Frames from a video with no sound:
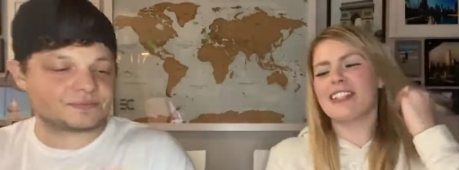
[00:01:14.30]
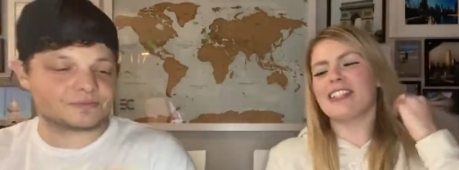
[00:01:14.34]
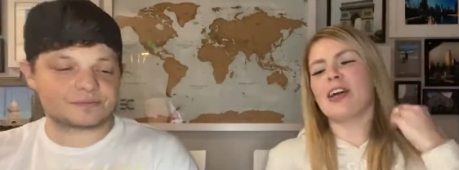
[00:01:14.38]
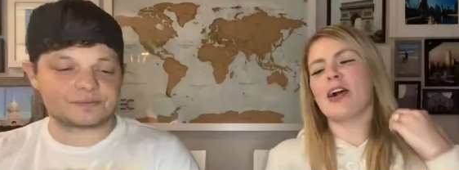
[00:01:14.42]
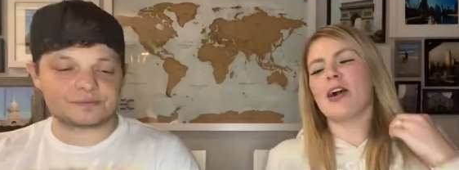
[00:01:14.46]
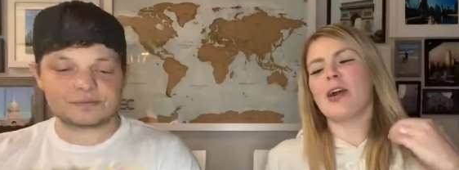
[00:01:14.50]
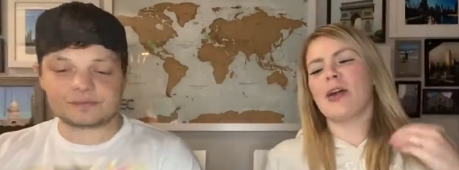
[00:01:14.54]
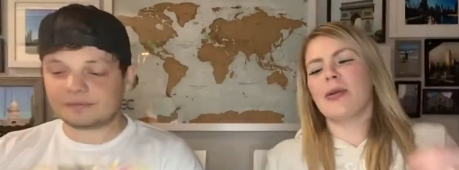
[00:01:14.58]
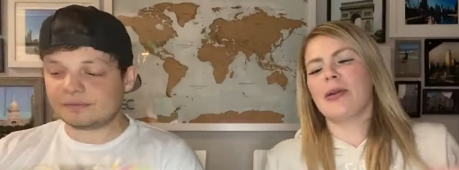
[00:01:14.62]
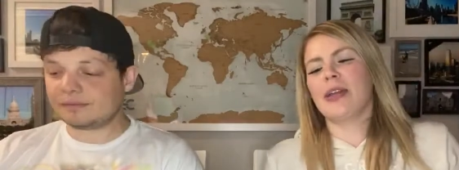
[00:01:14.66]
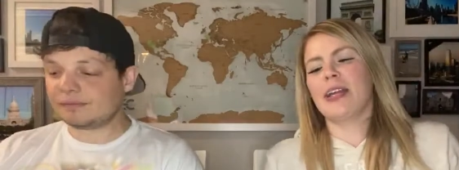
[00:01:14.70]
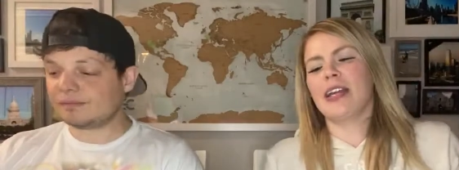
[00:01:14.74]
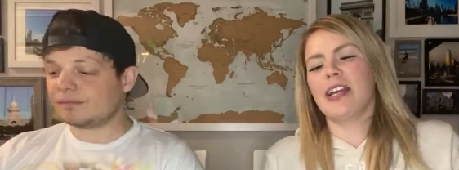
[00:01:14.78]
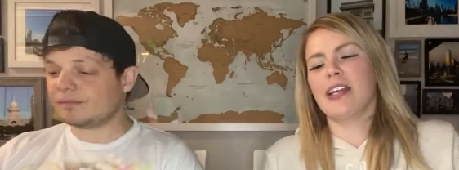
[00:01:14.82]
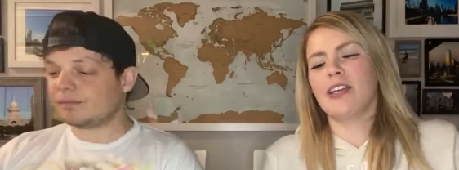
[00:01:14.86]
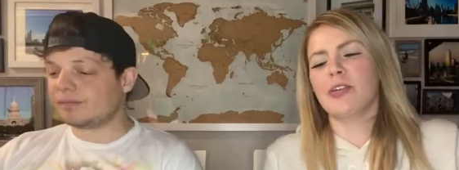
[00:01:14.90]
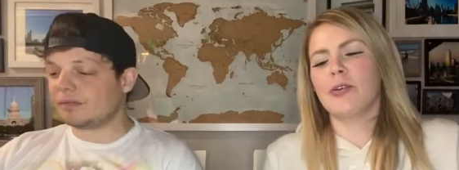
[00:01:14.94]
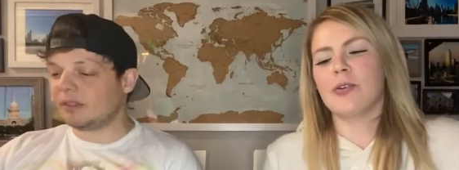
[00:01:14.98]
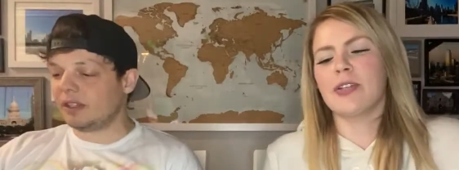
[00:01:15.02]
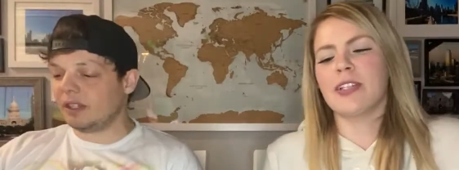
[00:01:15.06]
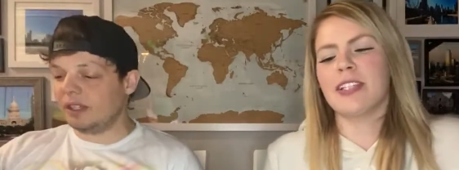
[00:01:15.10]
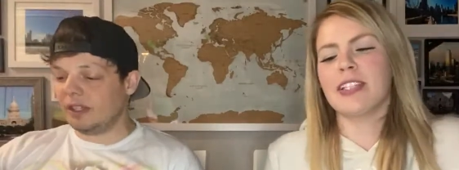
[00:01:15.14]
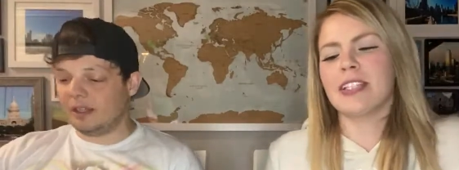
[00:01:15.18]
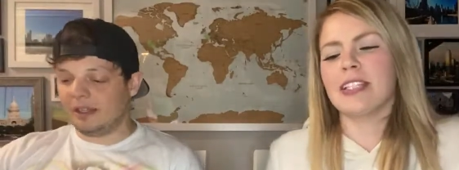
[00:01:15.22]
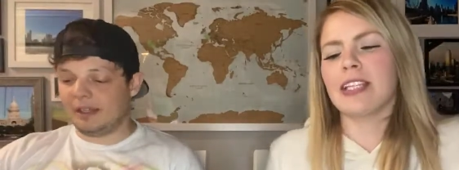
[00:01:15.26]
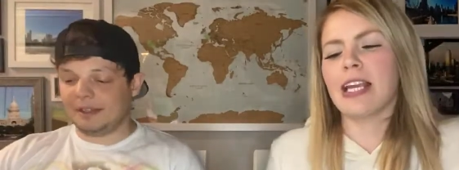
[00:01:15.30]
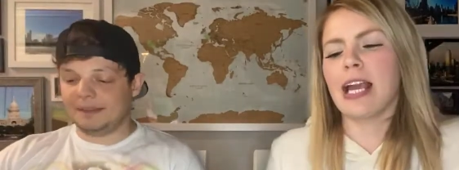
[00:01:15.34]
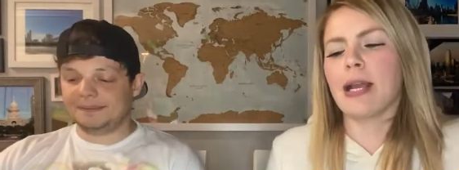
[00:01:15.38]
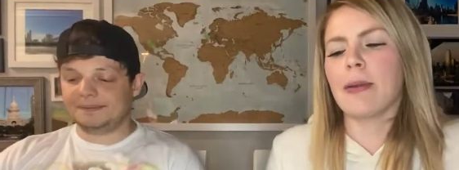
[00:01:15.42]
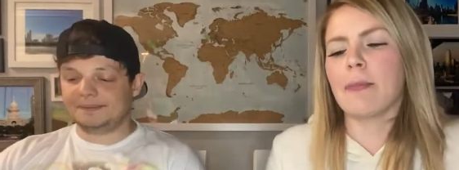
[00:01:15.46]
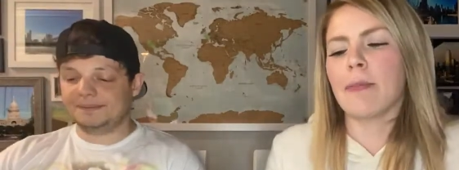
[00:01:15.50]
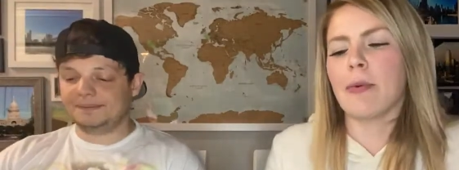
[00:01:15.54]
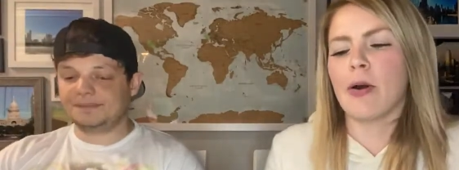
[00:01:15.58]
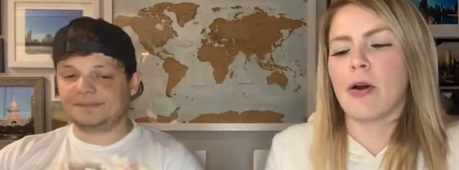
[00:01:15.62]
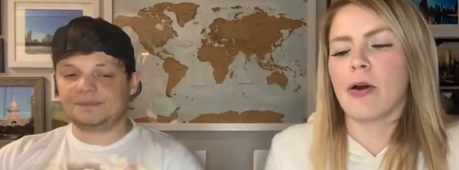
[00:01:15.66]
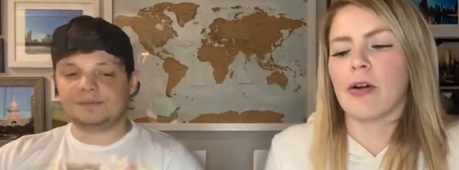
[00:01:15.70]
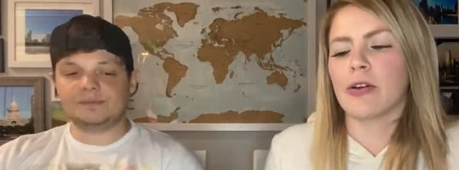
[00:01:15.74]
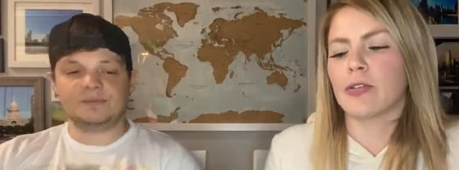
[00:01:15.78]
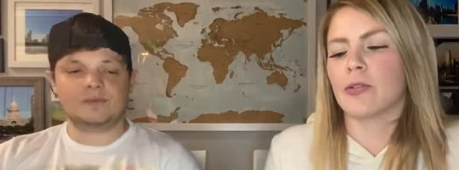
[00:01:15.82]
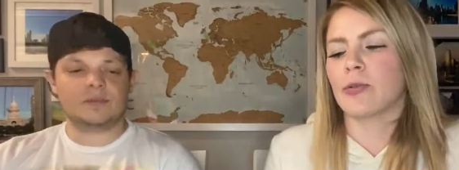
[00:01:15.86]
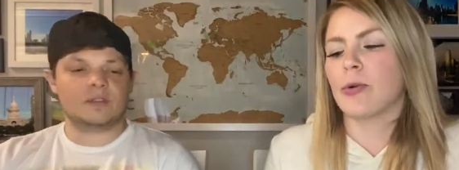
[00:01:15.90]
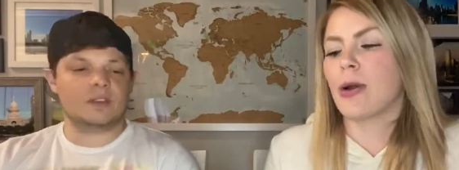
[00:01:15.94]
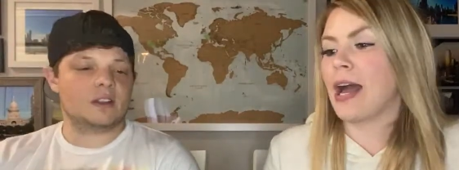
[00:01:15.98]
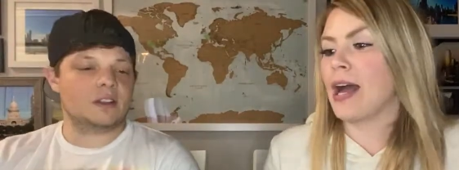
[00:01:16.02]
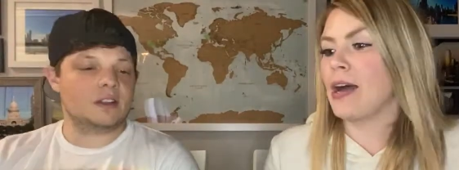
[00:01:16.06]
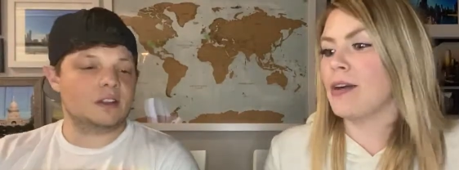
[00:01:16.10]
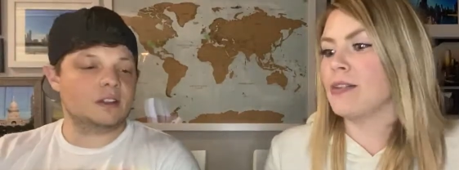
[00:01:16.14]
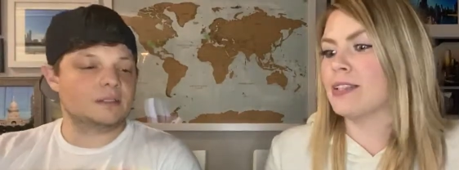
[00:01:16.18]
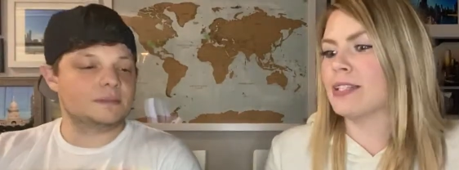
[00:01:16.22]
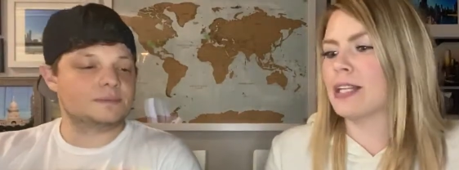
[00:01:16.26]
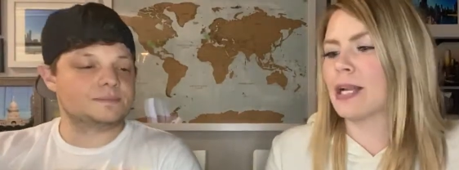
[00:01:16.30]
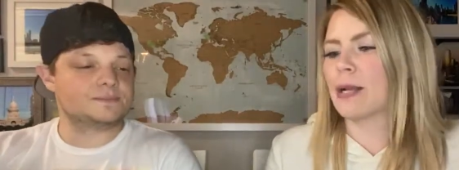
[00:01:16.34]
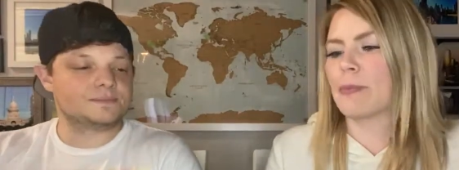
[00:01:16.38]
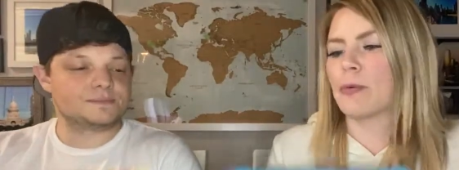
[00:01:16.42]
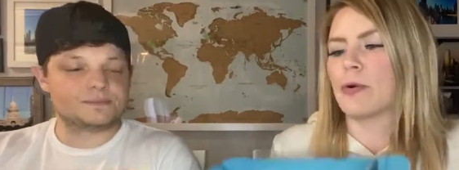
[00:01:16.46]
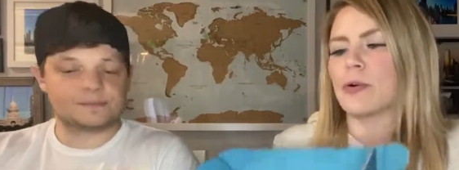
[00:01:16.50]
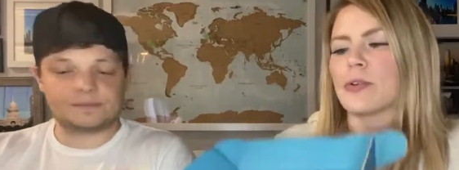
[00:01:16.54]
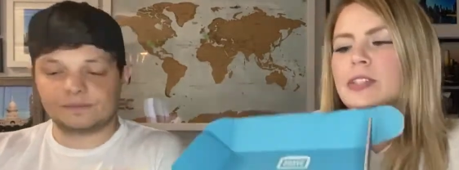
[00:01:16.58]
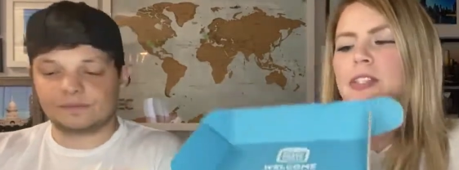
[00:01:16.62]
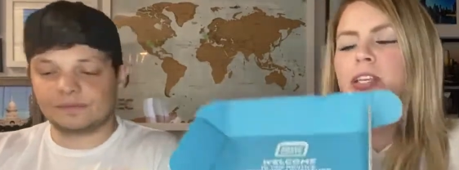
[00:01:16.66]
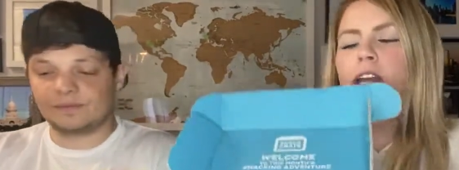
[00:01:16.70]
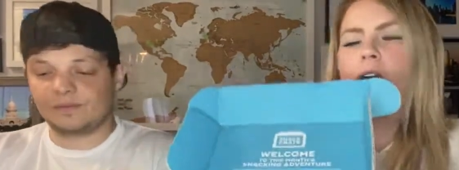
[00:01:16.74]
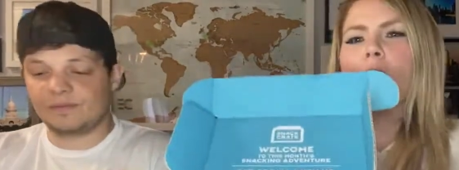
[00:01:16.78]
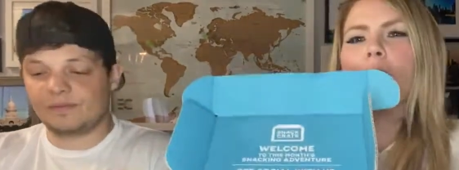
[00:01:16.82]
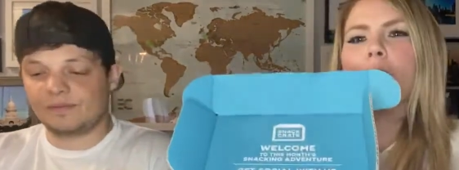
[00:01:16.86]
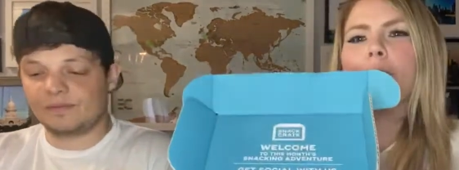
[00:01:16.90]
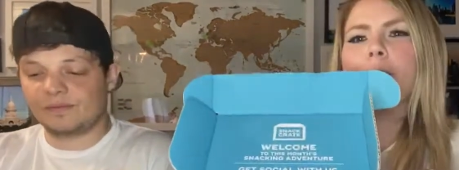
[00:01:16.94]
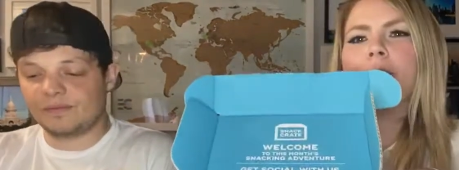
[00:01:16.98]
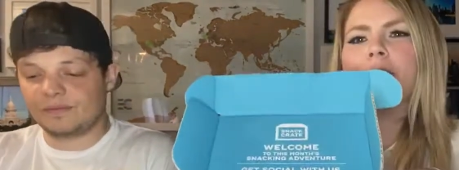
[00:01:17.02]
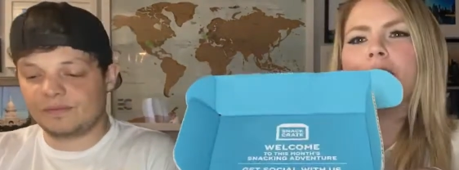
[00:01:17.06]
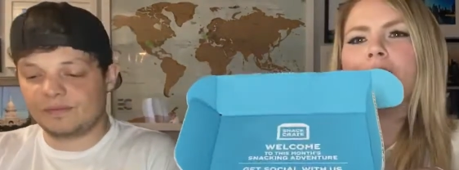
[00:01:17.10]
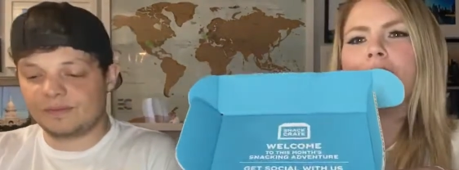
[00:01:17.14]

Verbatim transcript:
Speaker 1: So your snack box or our snack box comes